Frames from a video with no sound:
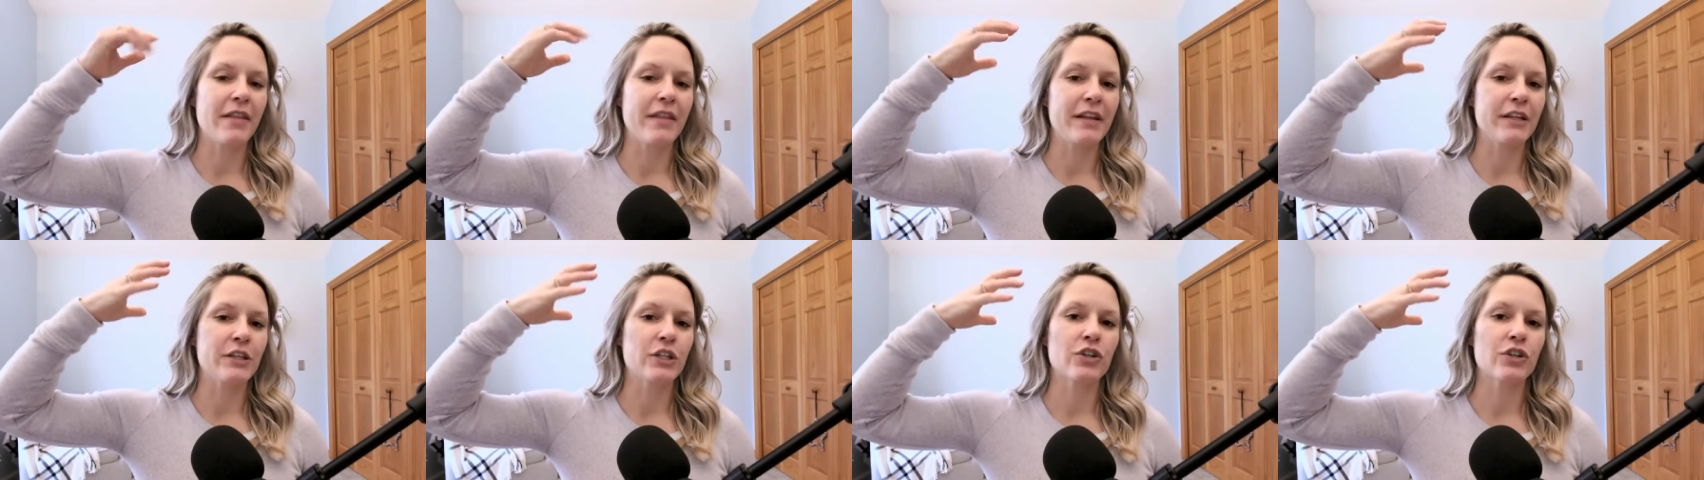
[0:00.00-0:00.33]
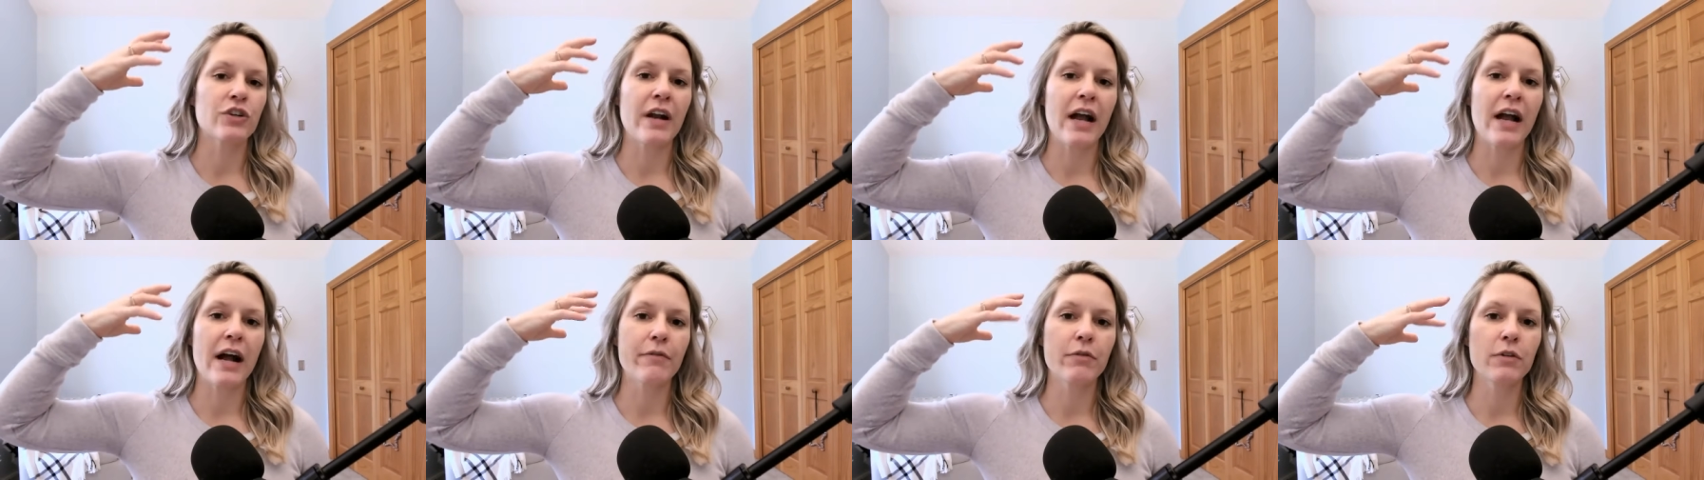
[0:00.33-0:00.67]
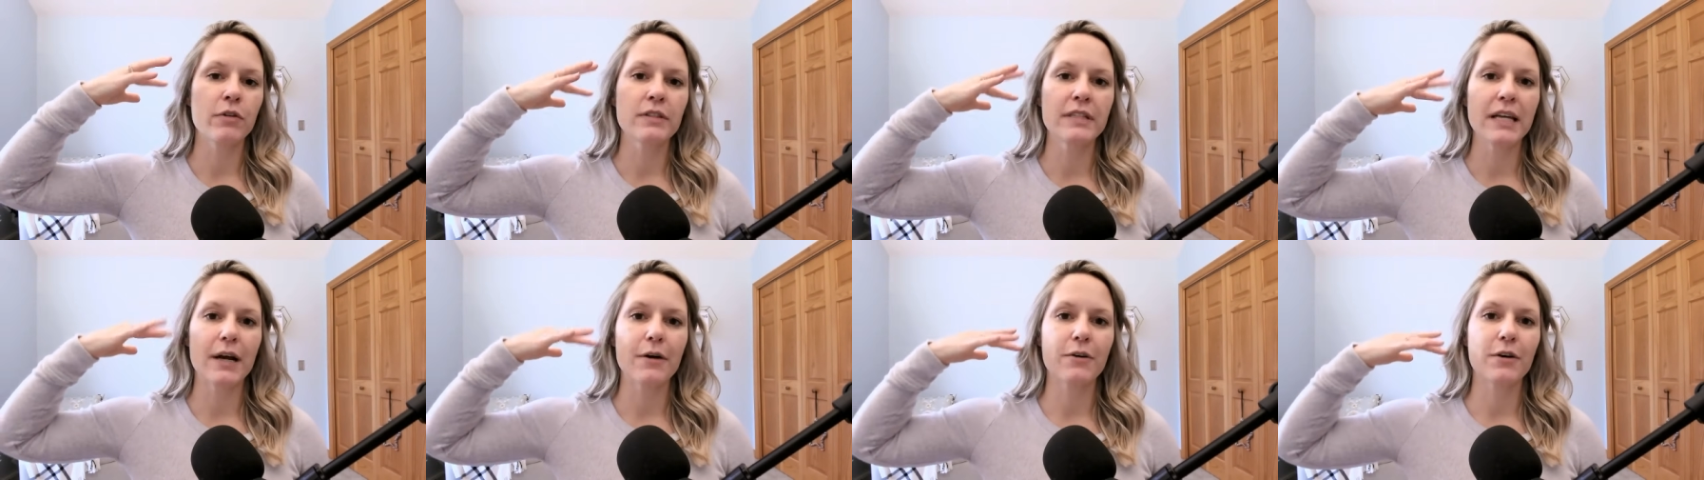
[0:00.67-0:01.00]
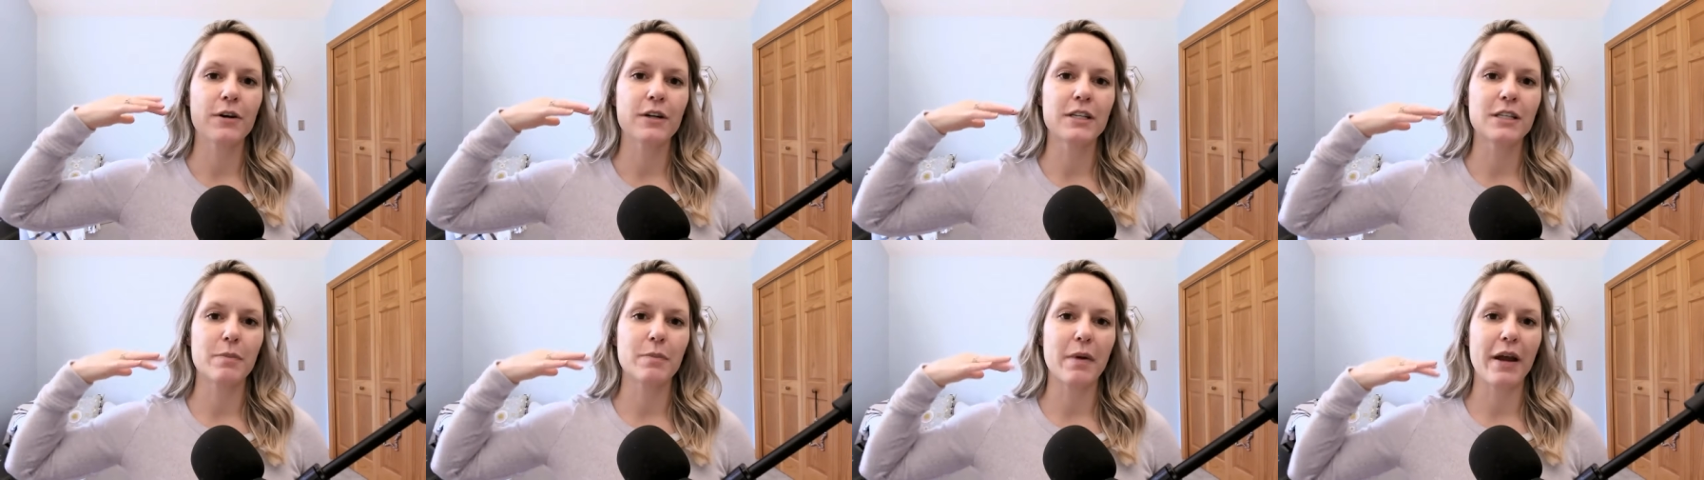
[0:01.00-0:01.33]
they travel down
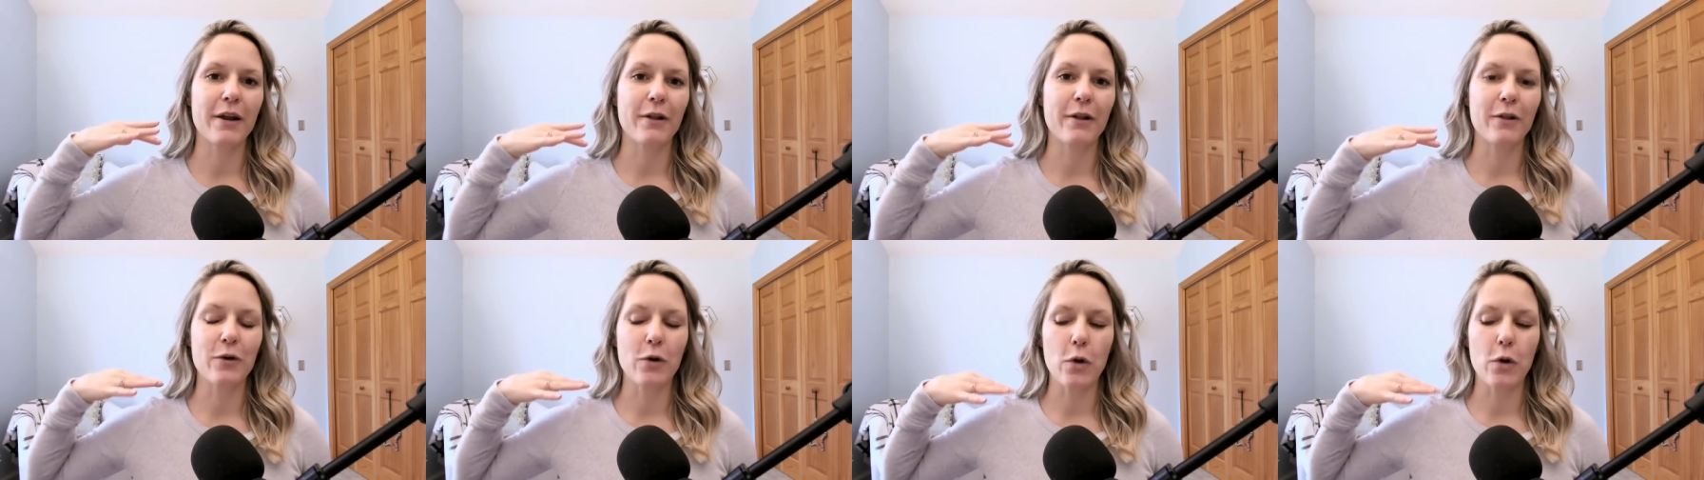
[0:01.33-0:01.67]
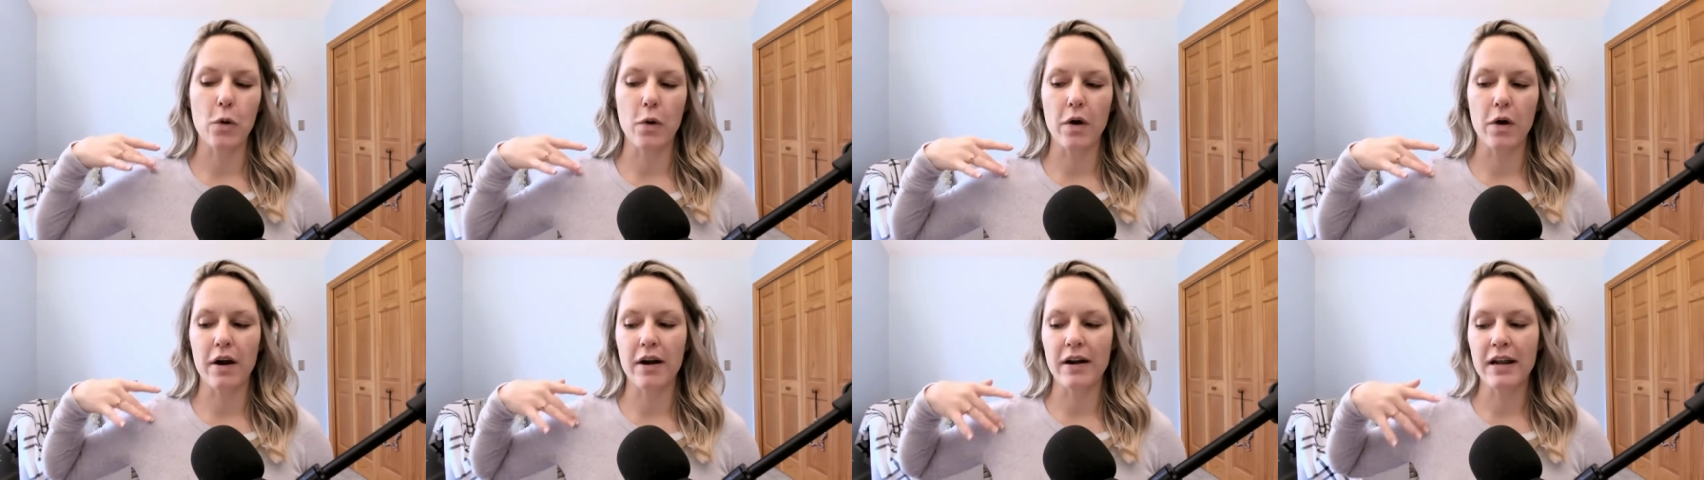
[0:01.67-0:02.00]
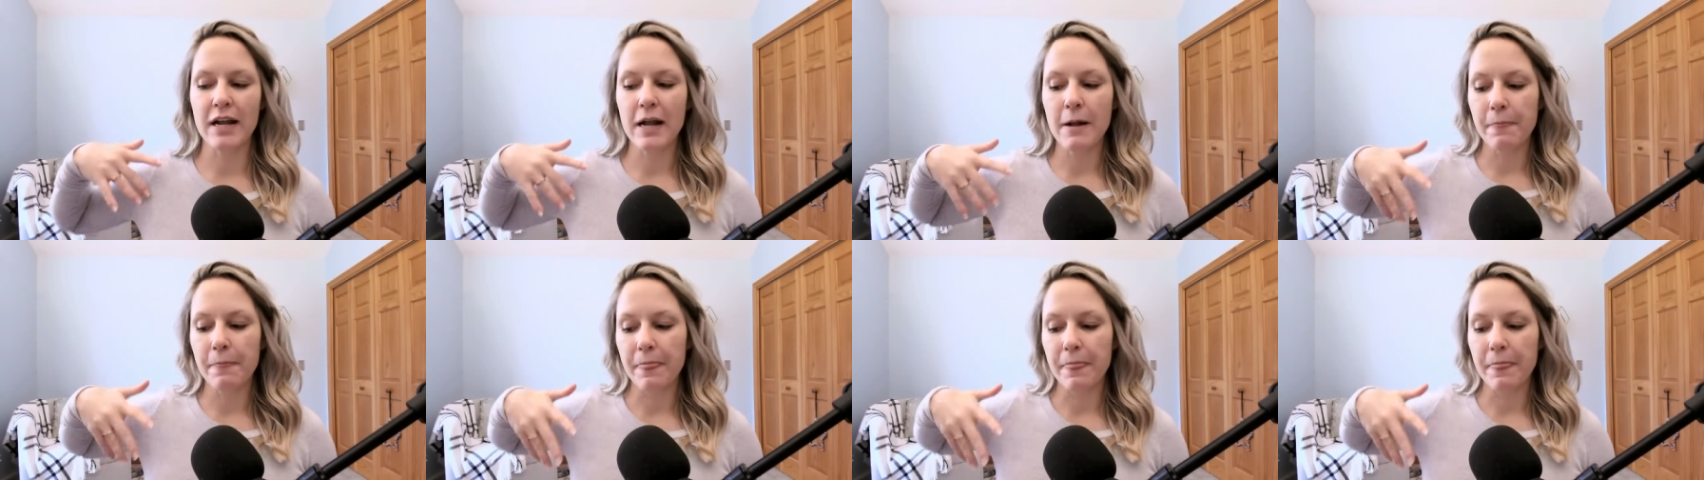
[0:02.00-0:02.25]
our spinal cord,